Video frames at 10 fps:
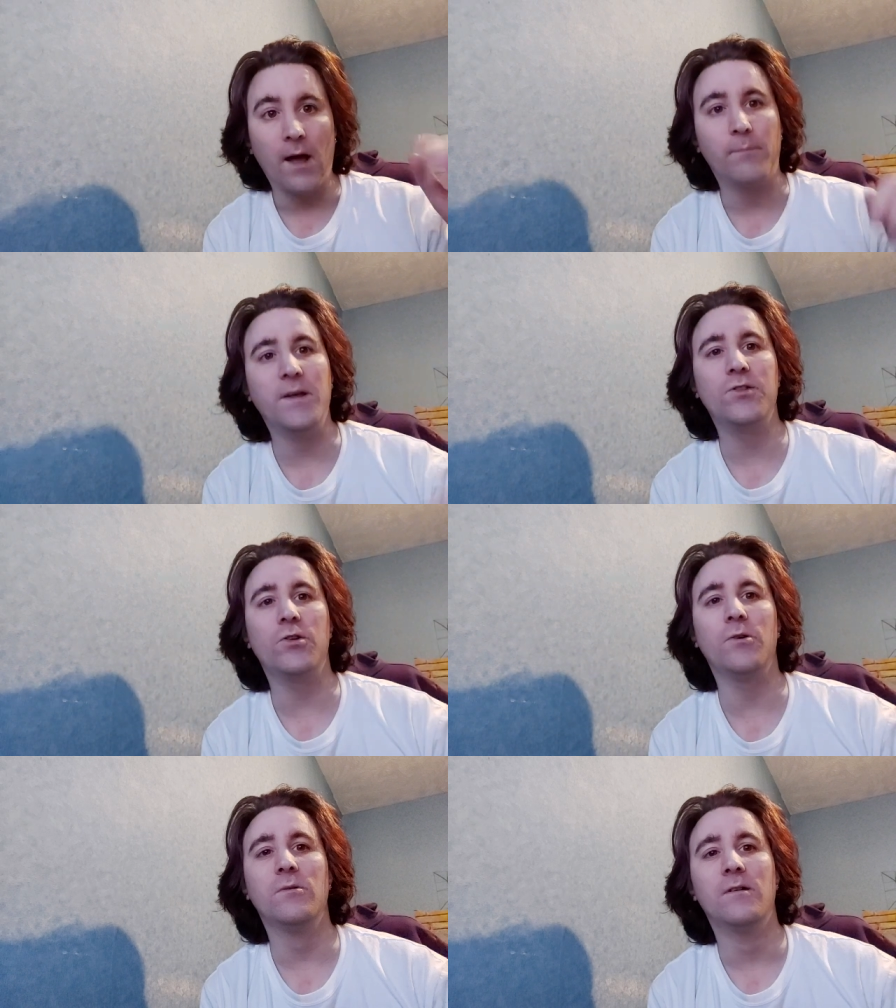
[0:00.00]
I bid
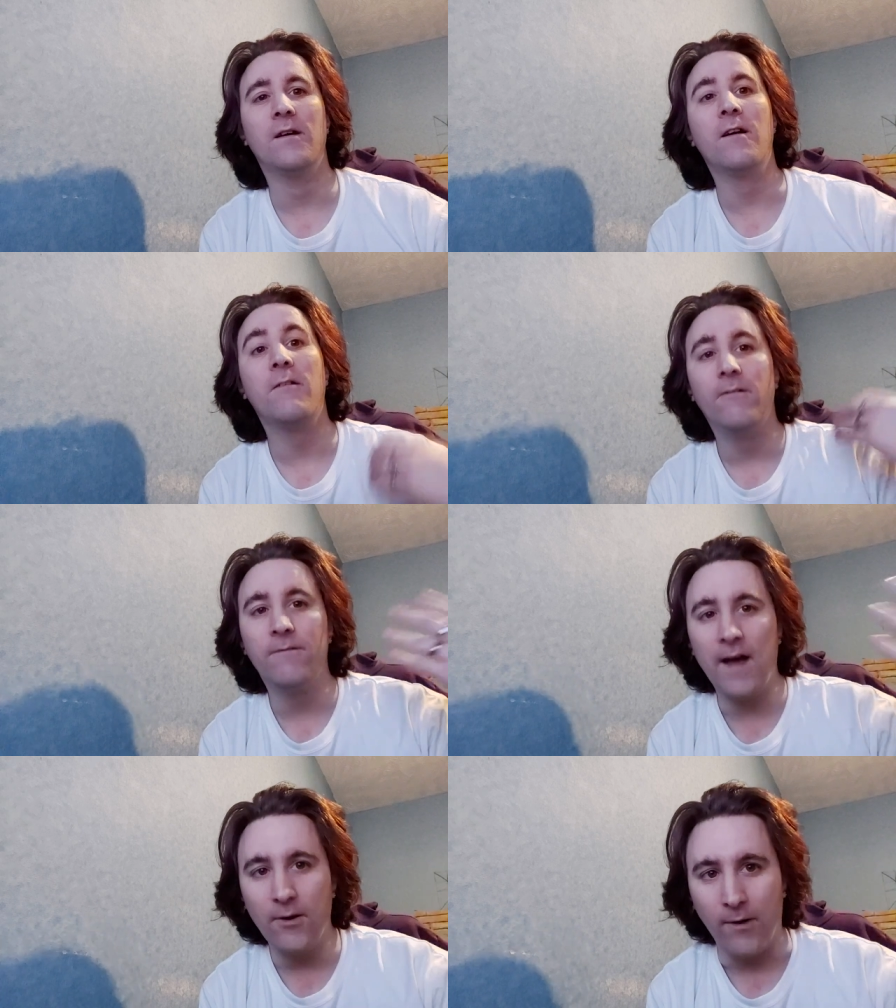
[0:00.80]
you
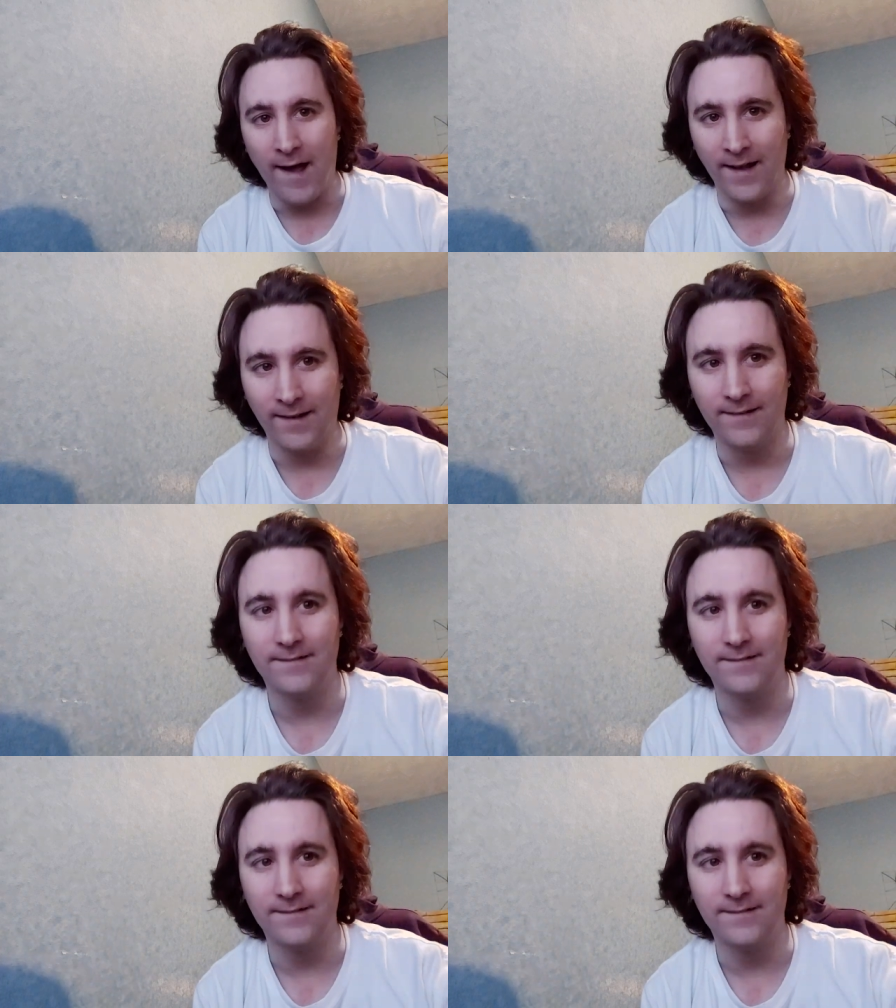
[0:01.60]
farewell.